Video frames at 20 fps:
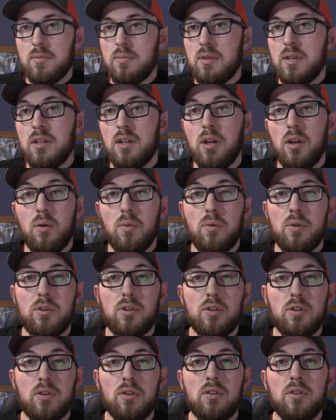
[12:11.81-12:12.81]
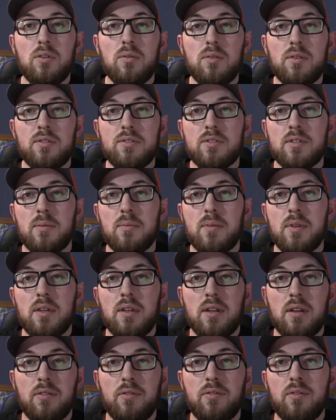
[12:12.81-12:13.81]
I mean, when you're doing
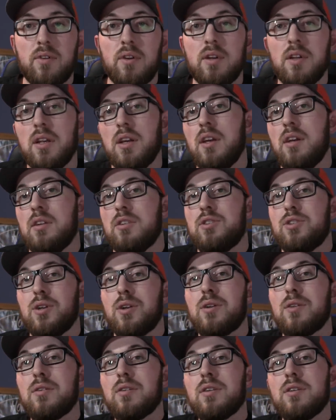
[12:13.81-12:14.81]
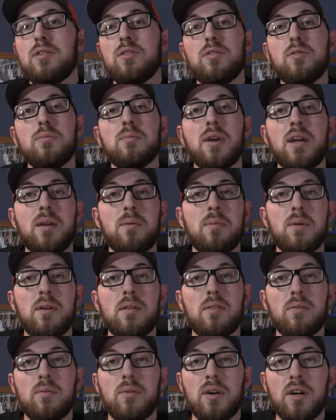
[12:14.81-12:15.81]
something different, generally you may be
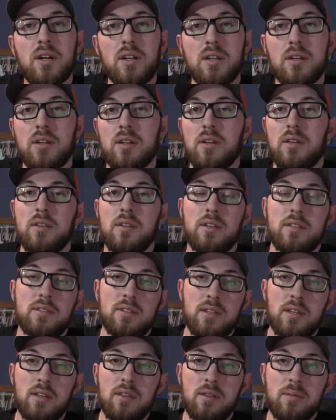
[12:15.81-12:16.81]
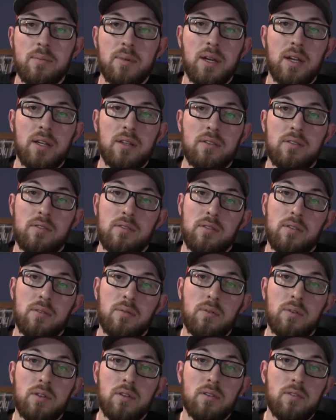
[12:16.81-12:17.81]
the one that's getting the bites
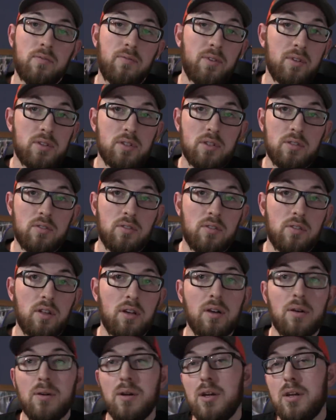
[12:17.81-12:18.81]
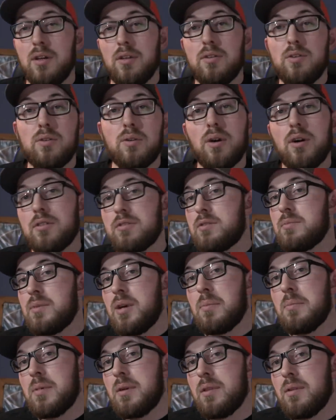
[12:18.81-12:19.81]
when the fishing's slow. You also
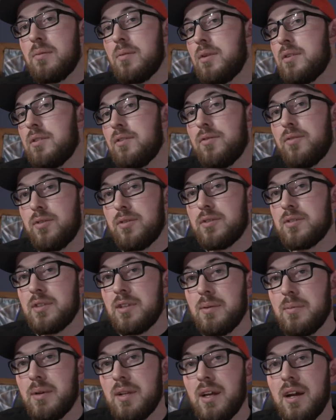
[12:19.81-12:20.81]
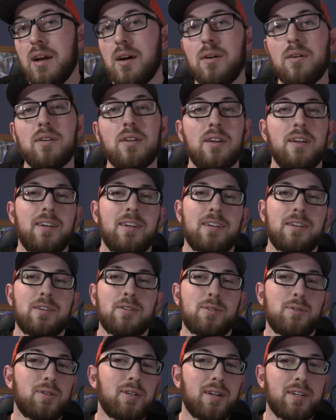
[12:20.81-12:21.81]
might be the one to first limit out
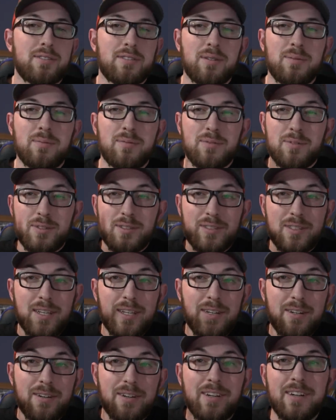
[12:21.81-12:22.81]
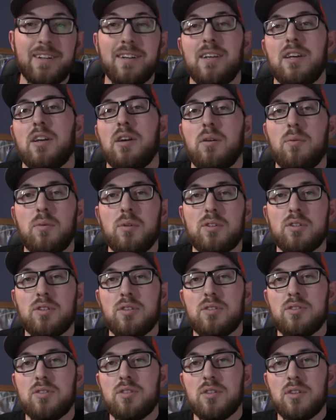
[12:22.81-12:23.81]
because you got something secret, which
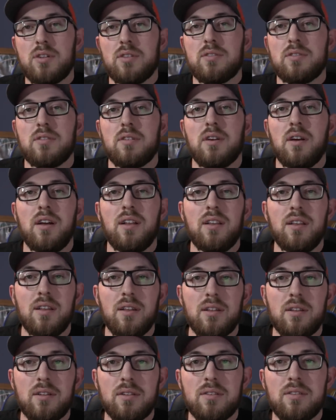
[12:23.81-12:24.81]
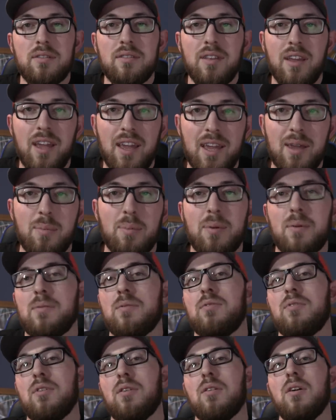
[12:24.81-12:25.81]
is just a little tape.
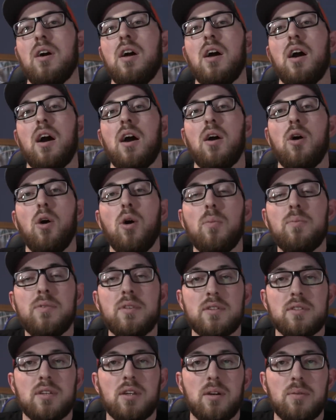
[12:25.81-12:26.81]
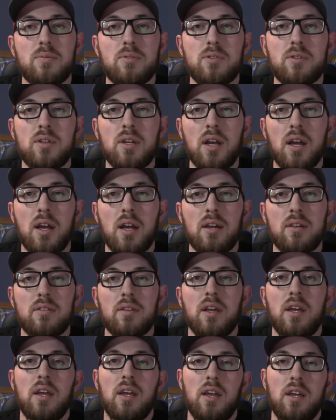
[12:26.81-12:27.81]
So I hope this helps you guys
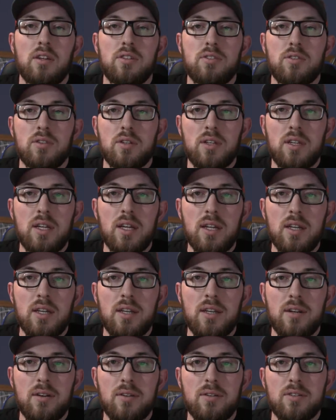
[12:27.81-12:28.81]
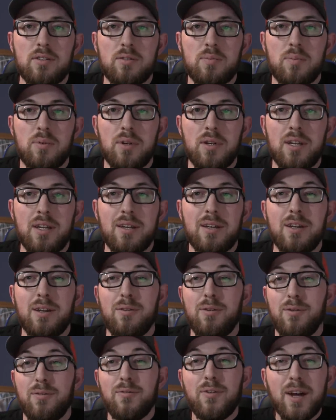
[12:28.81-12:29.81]
as you're getting here into spring.
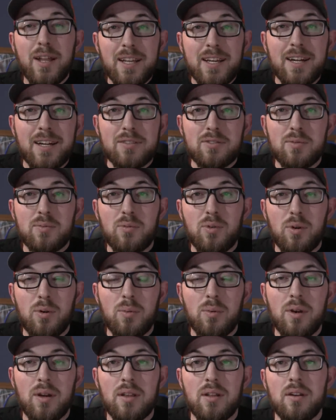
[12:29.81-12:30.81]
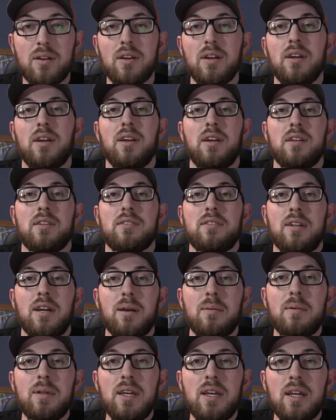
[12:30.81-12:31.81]
We finally got some warm weather. It's
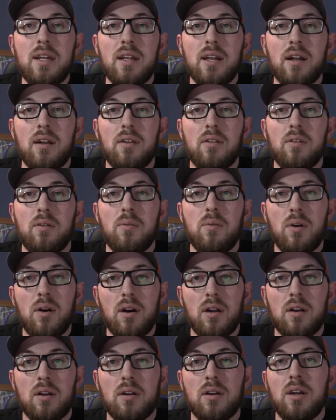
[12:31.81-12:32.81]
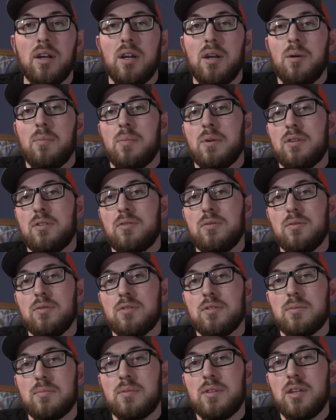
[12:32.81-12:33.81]
time to get out on the water, but doing
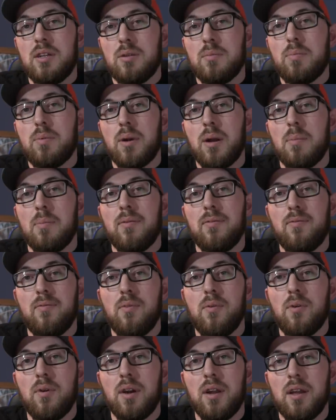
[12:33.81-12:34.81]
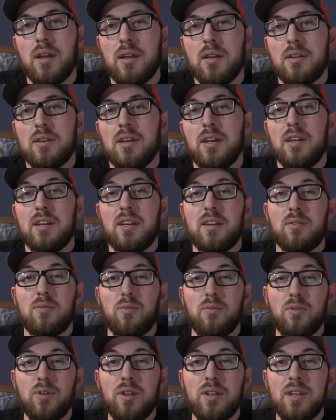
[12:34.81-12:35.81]
some gear prep beforehand
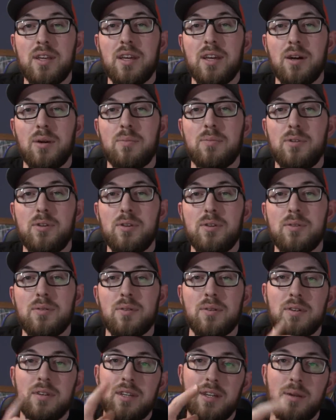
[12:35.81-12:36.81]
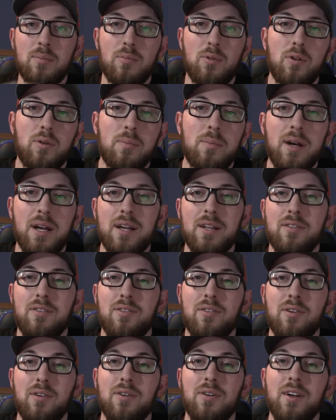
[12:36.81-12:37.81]
can really help you get more bites.
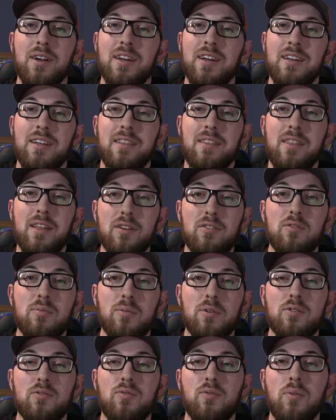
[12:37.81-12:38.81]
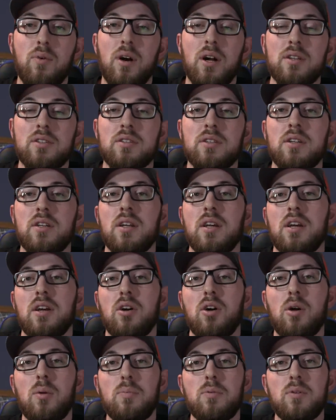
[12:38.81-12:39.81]
So thanks so much for watching.
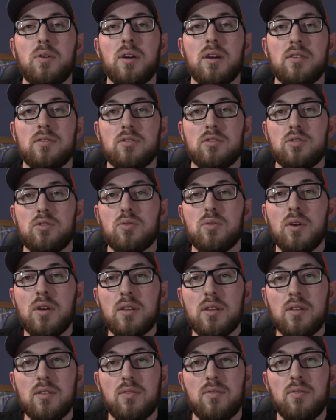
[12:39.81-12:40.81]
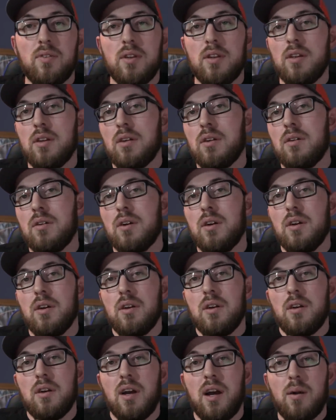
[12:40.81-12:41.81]
Hope you guys enjoyed this video.
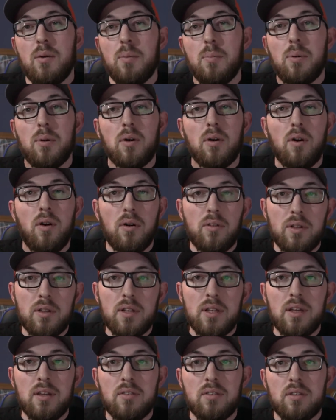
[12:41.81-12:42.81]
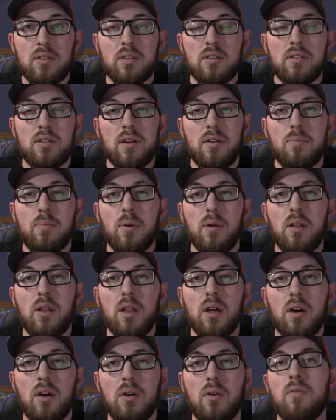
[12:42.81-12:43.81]
I will put all the links to the stuff
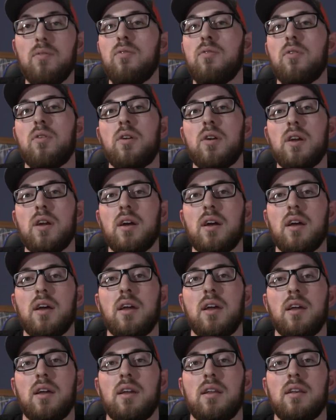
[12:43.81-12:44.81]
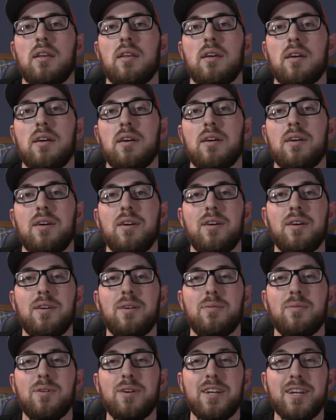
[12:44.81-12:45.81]
below for you, and
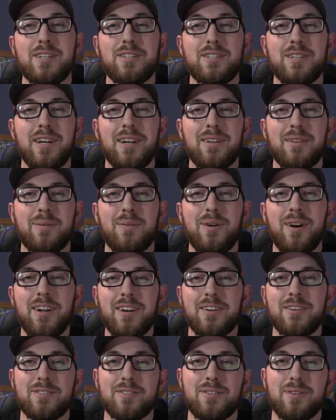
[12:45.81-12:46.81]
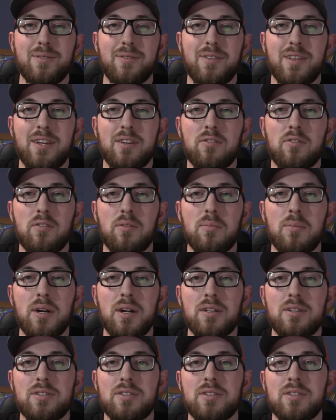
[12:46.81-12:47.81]
we'll catch you out on the water. So thanks so
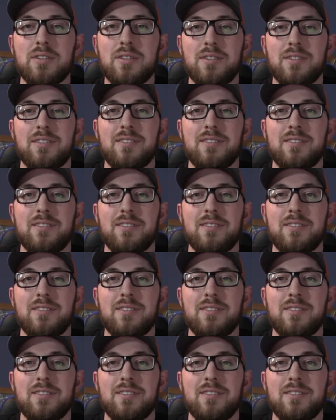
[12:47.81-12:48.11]
much.